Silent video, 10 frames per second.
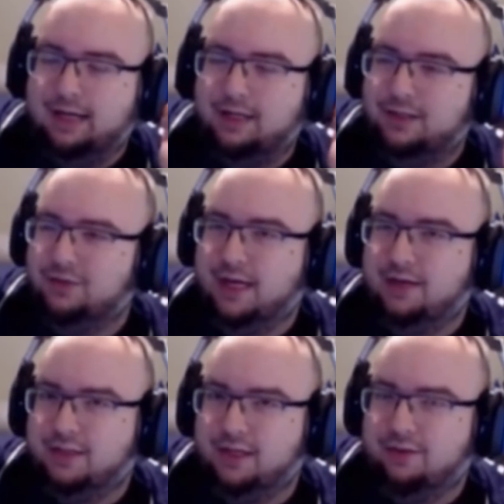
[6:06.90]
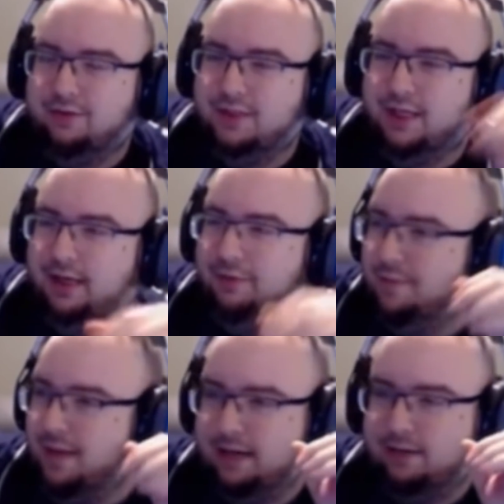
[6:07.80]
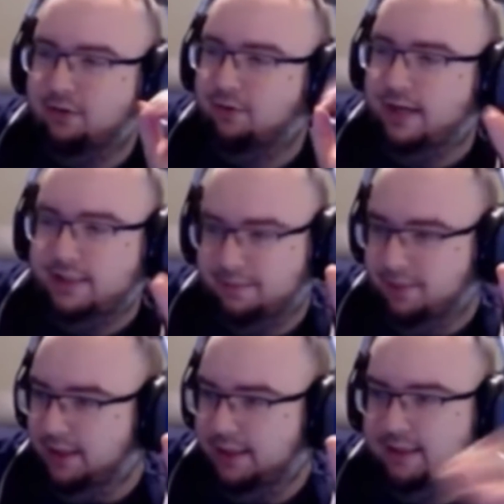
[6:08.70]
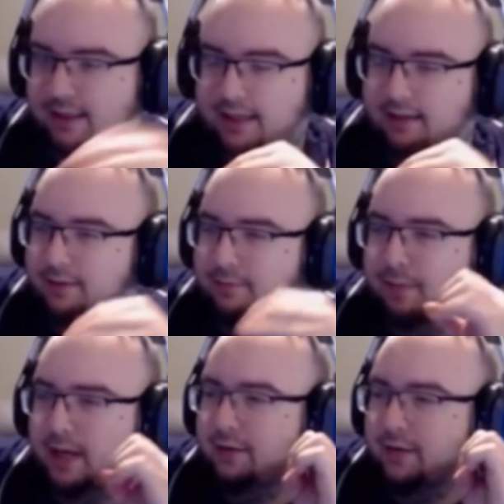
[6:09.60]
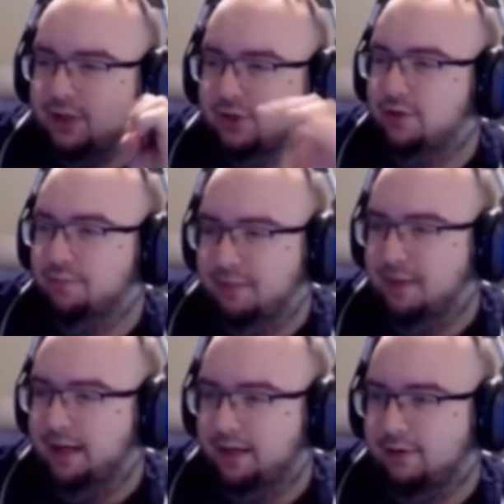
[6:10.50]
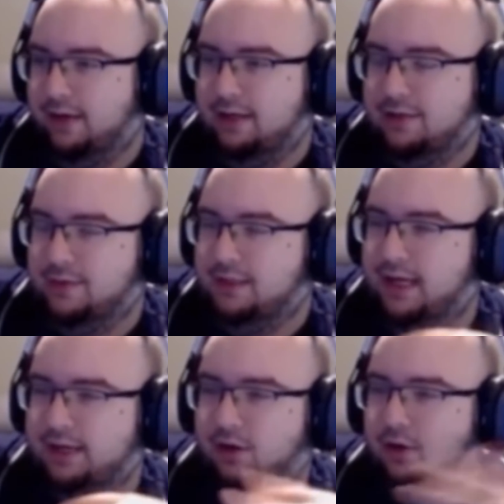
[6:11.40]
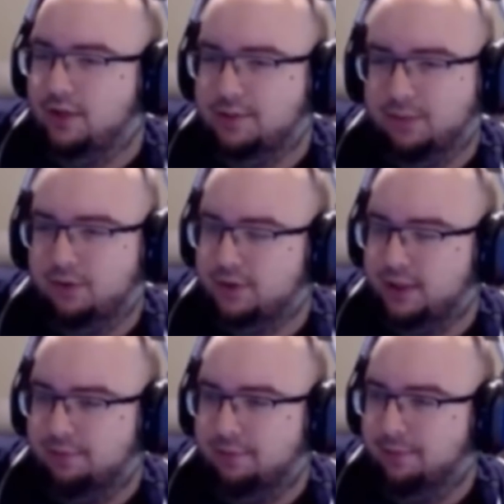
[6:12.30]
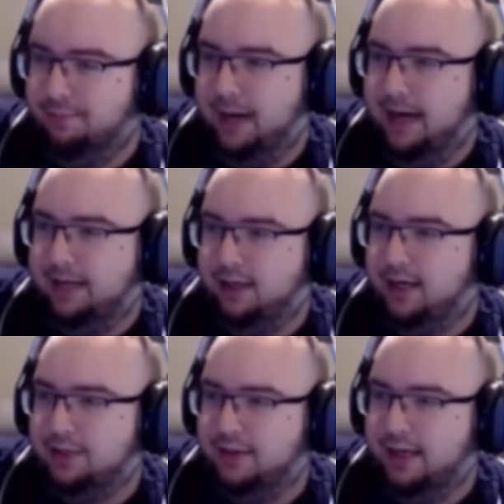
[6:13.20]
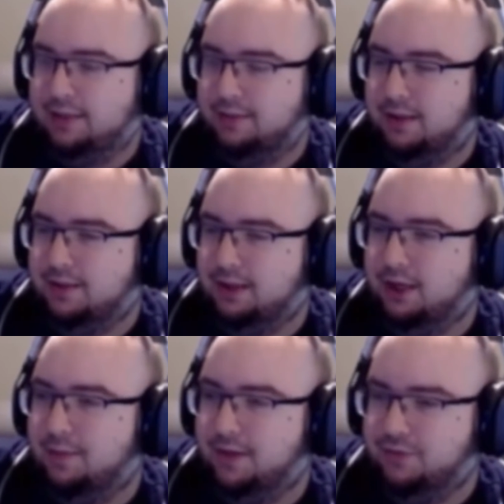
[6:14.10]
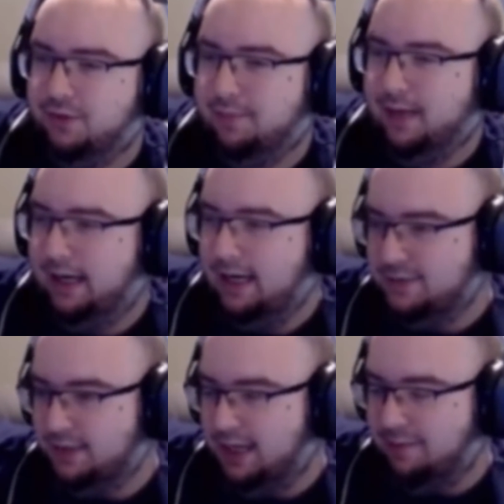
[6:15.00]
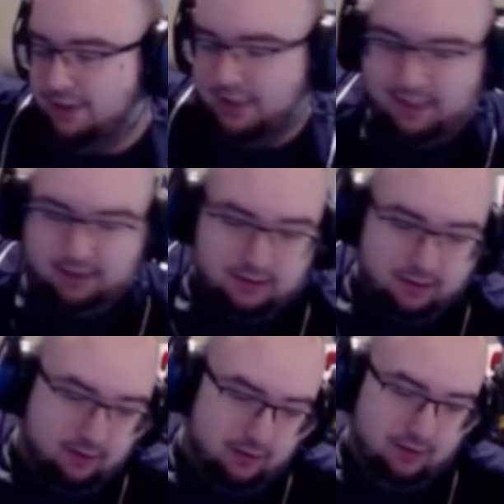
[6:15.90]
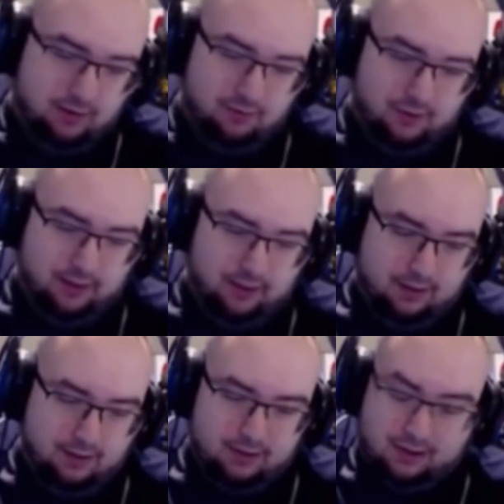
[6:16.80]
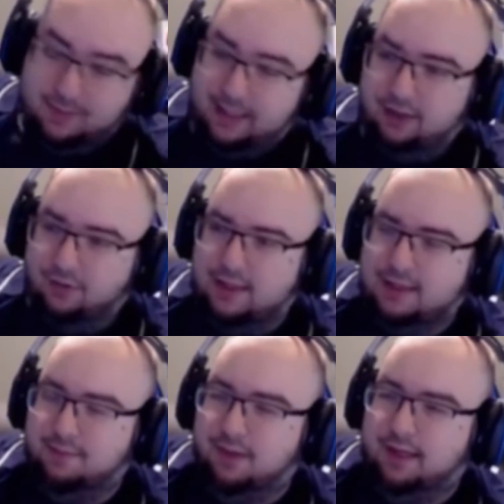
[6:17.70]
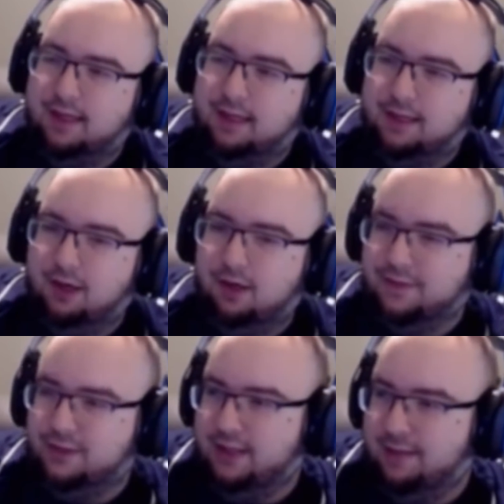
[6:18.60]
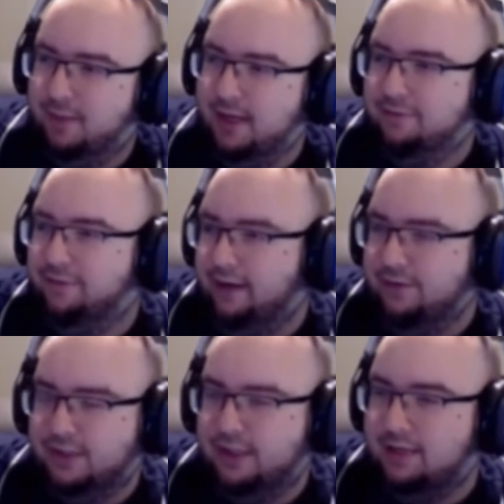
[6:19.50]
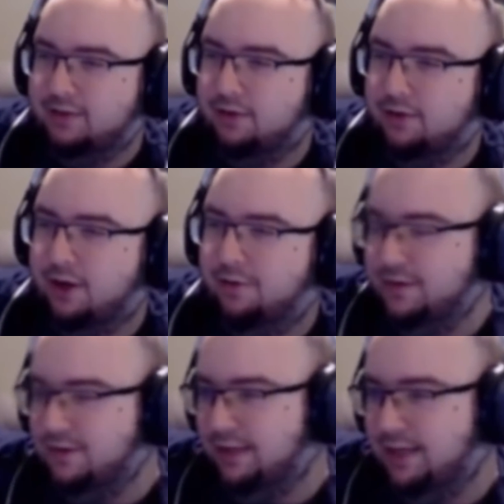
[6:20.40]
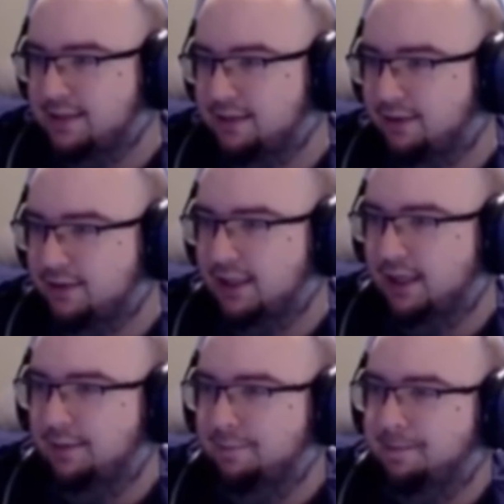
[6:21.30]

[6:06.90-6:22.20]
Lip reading: to 2013, and we made crazy money, like money we shouldn't be making, right? Because we signed all these bullshit bad contracts because the company was run by guys with gamer tags, right? So I was making crazy money, and then all of a sudden that money fountain just got turned off in 2013,